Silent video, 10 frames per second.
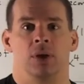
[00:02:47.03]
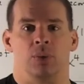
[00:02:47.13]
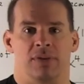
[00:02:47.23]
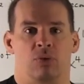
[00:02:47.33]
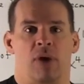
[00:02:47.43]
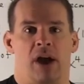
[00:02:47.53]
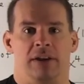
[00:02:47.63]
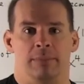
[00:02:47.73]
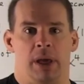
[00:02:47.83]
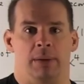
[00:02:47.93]
we have a
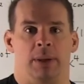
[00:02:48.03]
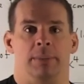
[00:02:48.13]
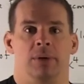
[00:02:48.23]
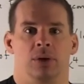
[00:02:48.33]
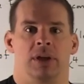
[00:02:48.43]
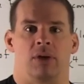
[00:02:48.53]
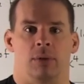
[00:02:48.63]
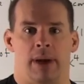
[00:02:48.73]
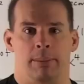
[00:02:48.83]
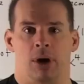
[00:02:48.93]
relative minimum. Okay,
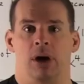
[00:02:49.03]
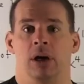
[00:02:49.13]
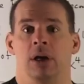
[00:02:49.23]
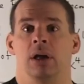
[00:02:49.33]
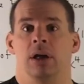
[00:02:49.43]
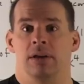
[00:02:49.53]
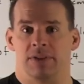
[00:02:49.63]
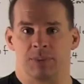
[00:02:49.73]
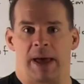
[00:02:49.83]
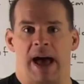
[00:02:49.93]
remember, if
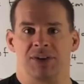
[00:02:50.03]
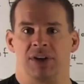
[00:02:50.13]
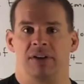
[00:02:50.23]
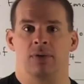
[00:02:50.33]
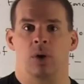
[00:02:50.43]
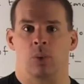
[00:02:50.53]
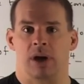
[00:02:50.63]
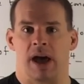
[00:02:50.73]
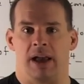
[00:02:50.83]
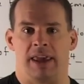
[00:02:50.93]
it's positive, we're
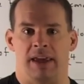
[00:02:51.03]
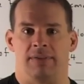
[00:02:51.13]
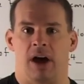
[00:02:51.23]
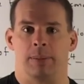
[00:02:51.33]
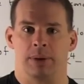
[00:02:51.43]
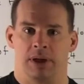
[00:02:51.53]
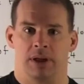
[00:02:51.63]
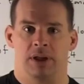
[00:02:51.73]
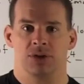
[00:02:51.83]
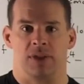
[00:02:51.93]
concave up,
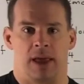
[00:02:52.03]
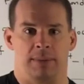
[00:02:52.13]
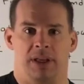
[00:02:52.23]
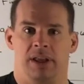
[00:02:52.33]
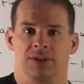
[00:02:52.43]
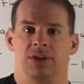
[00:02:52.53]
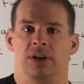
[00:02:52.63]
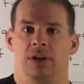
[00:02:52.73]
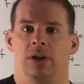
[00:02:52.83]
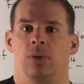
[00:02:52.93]
so that means
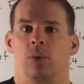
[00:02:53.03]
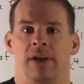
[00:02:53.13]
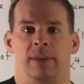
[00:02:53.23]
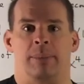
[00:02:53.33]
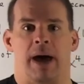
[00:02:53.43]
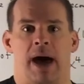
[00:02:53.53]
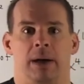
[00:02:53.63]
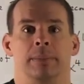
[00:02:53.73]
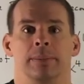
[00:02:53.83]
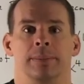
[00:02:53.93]
we're at the
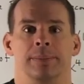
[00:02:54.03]
bottom.